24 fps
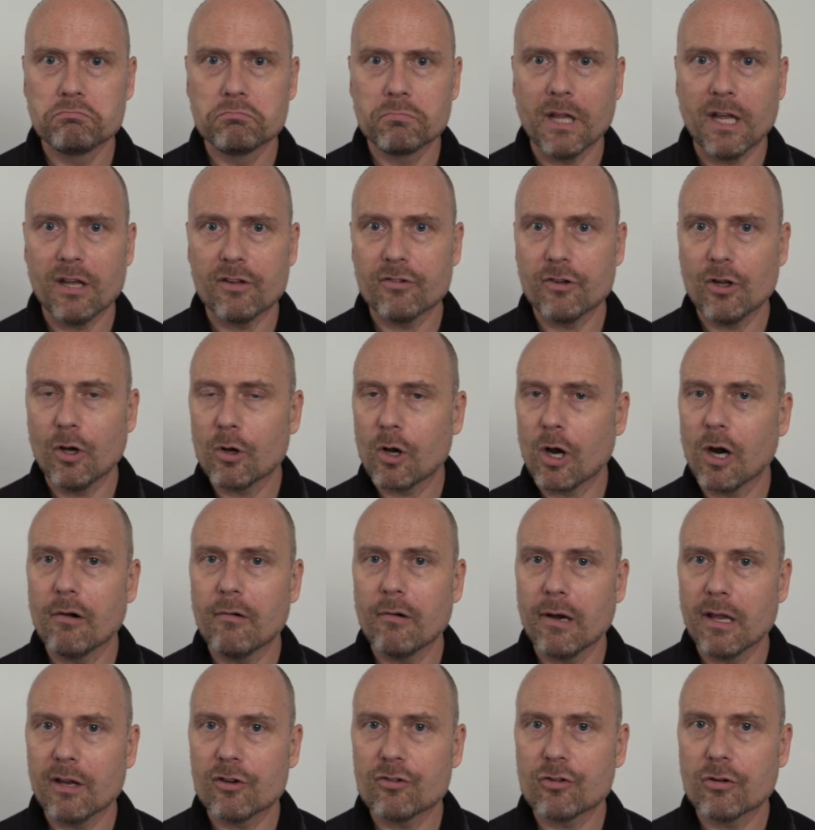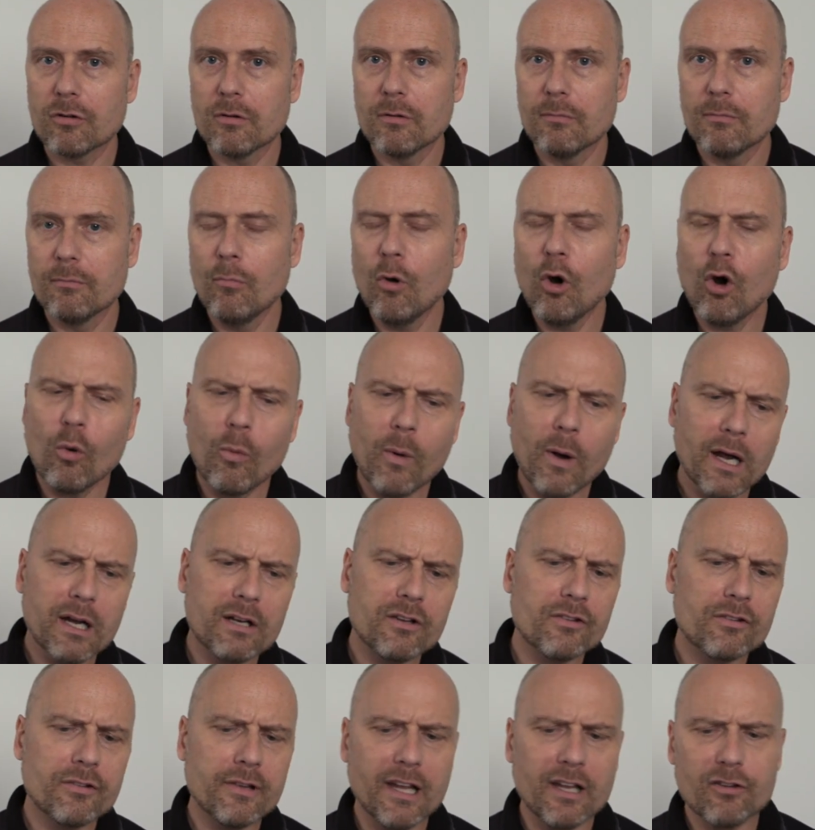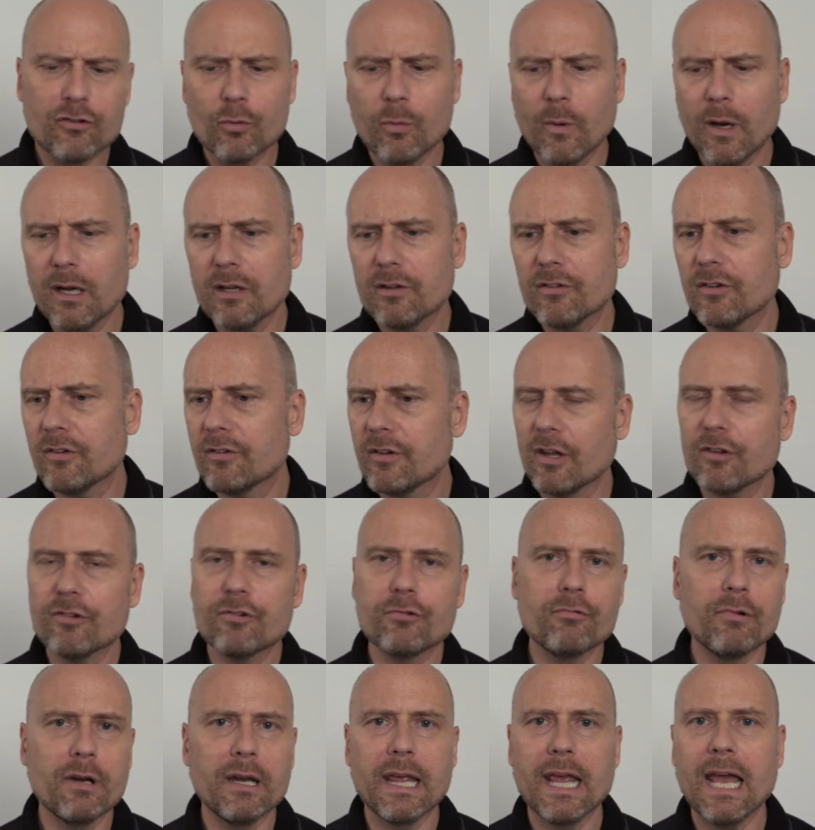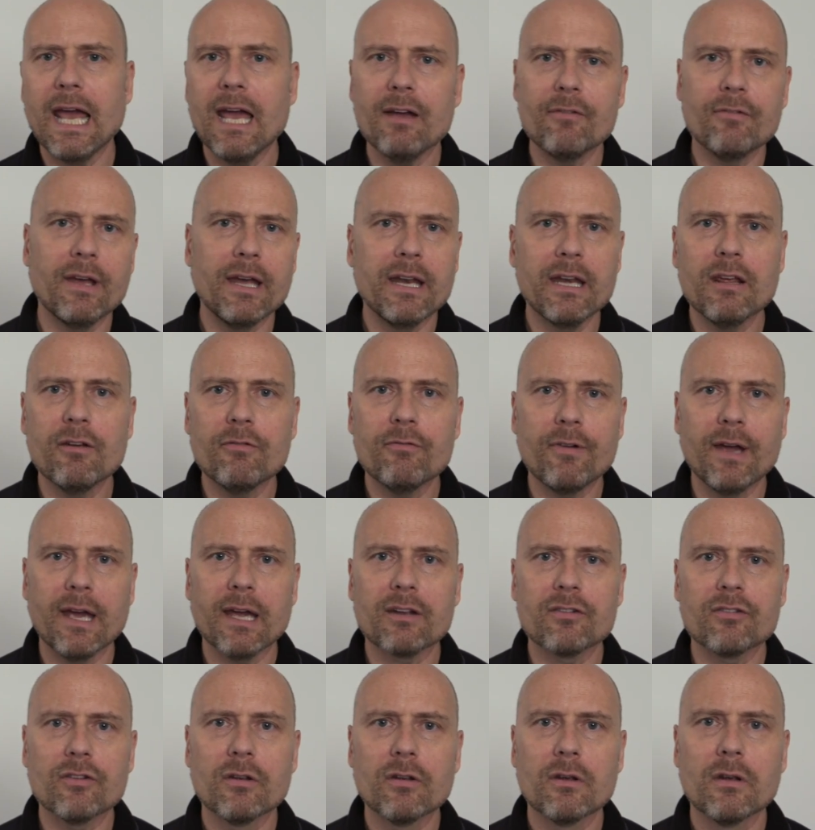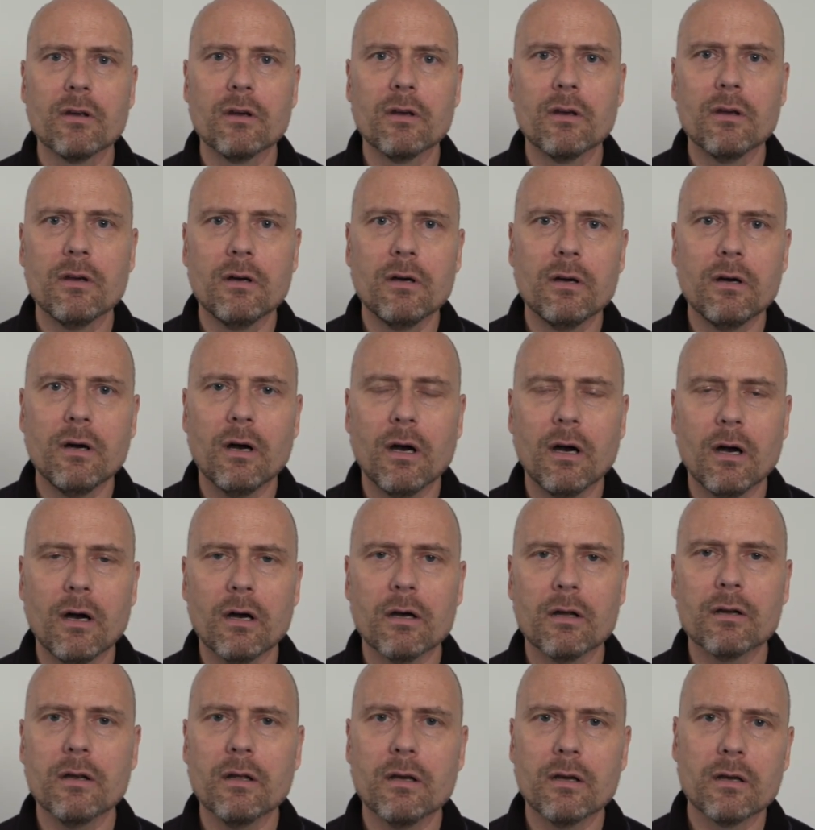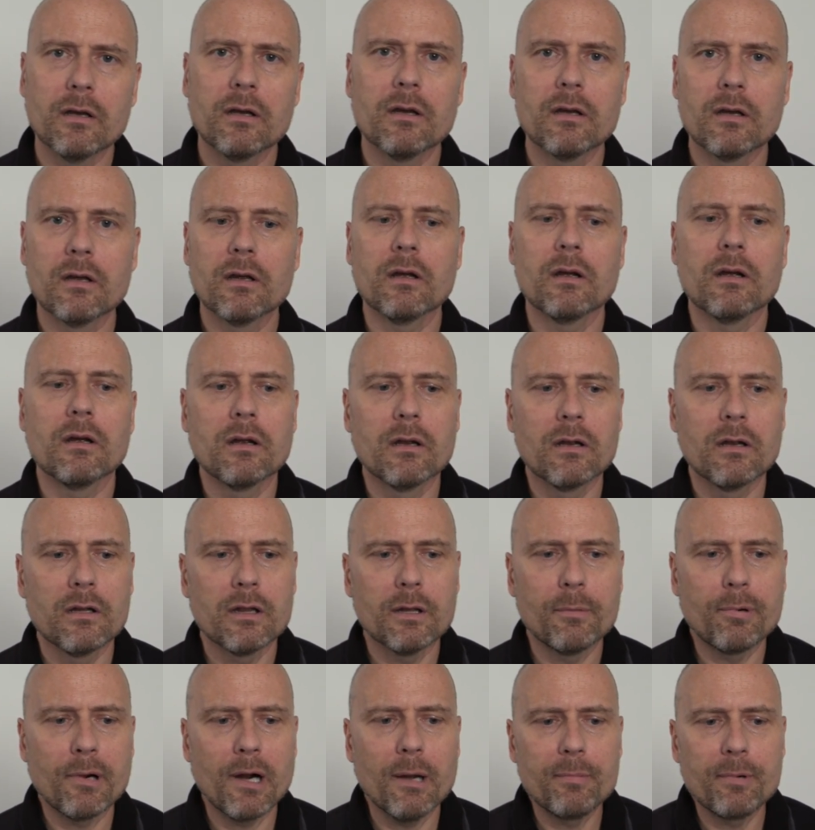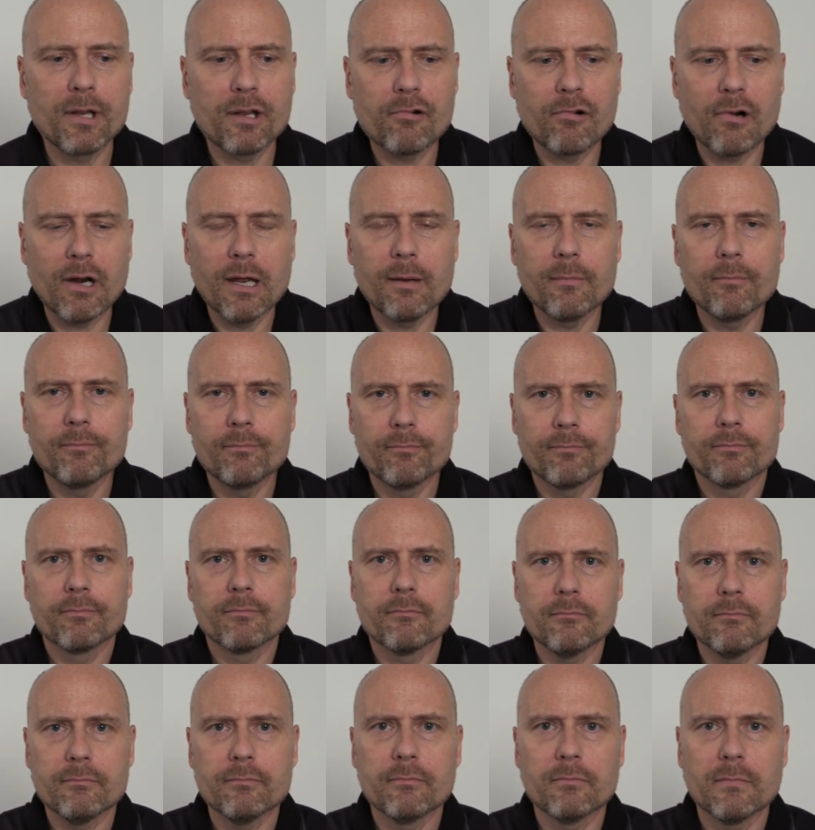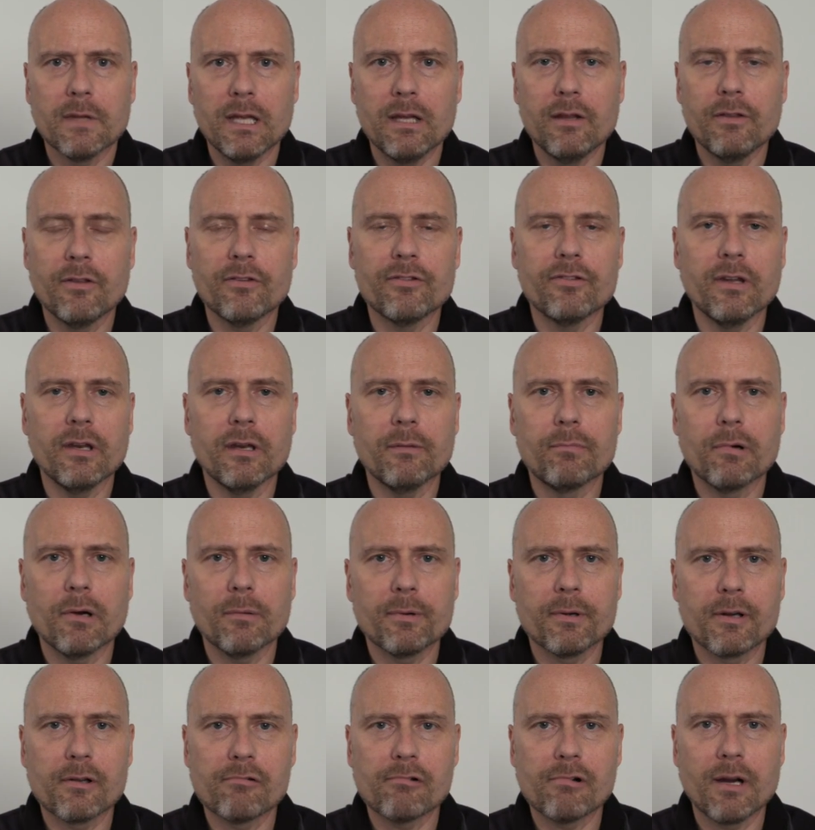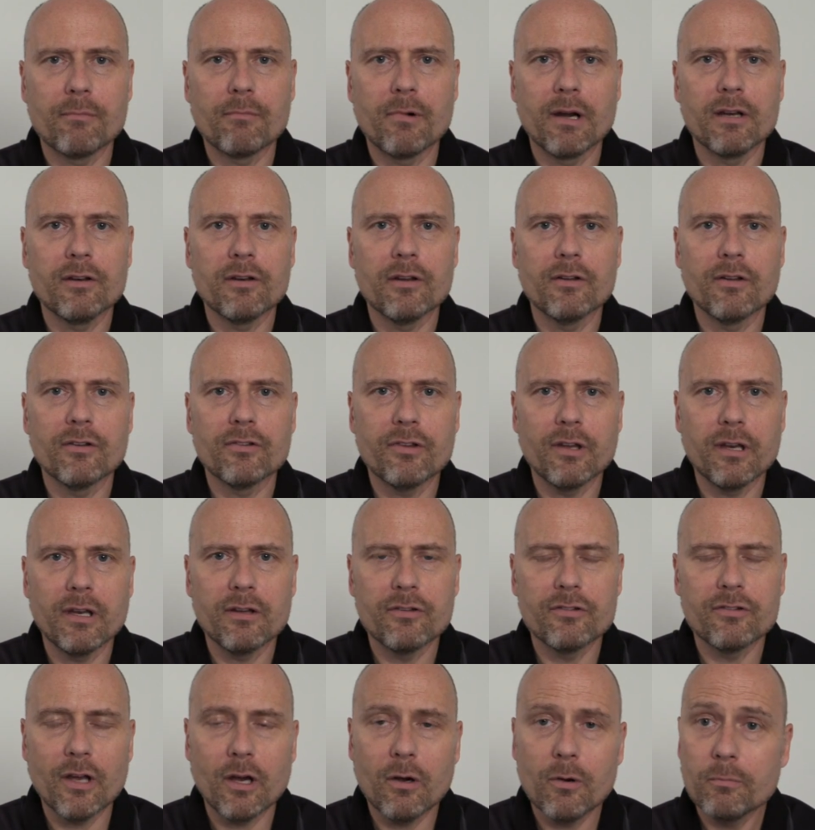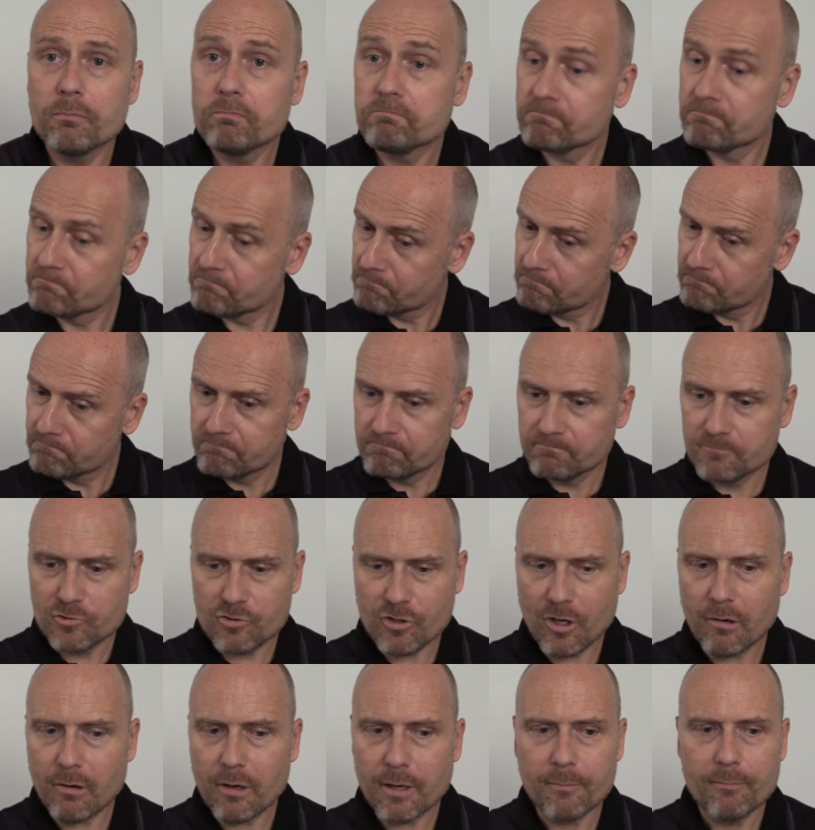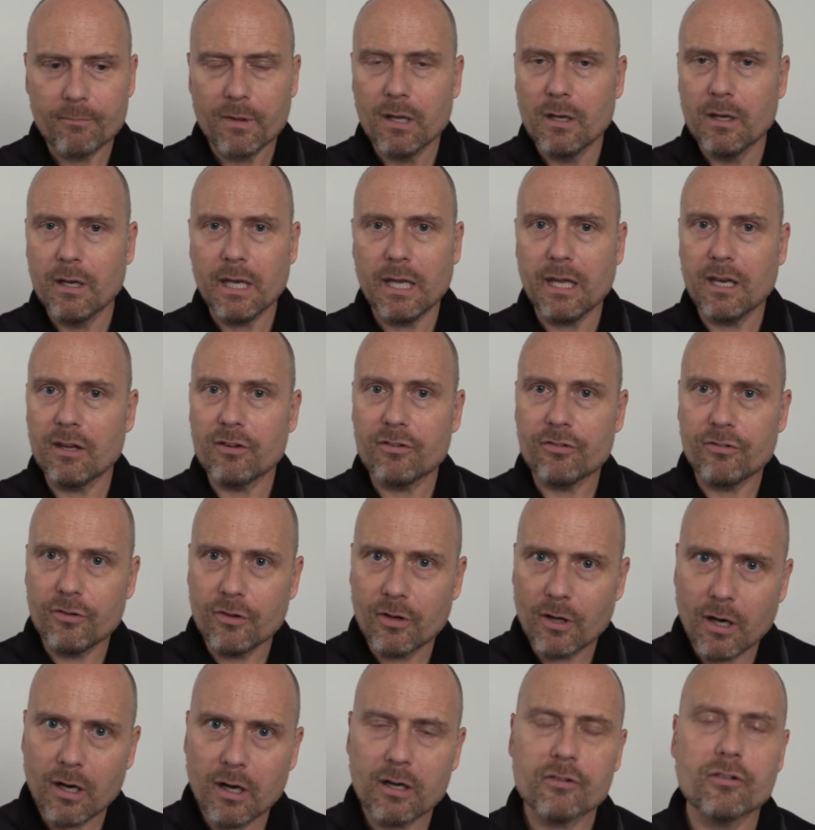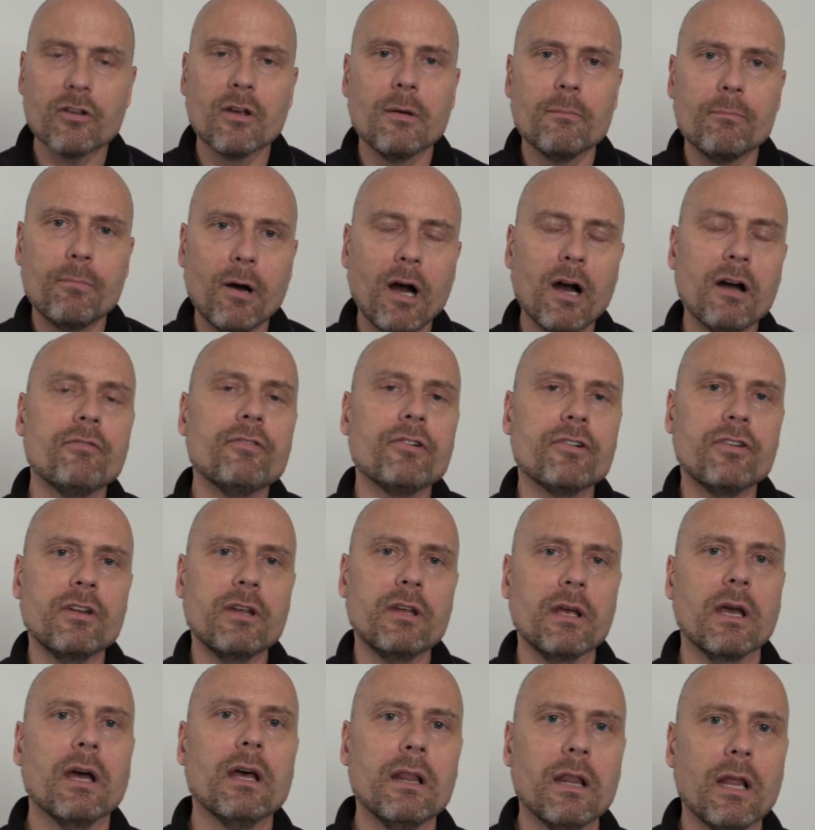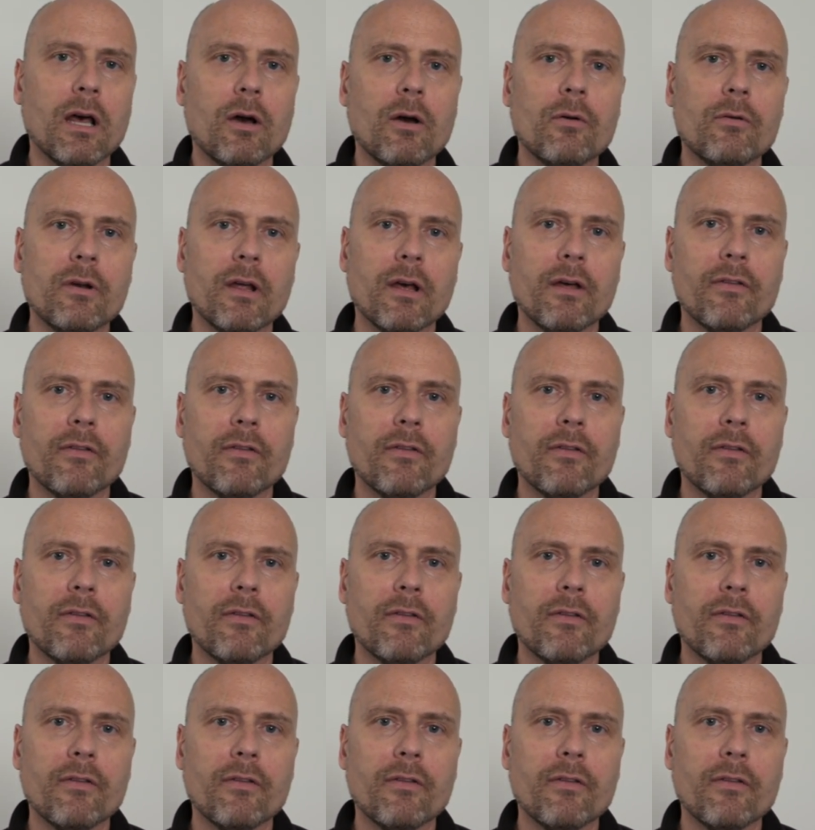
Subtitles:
there's no correlation. More whites, less whites, it doesn't really have any effect on the property crime in the city, property crime rate in the city. So, sorry, it is not poverty alone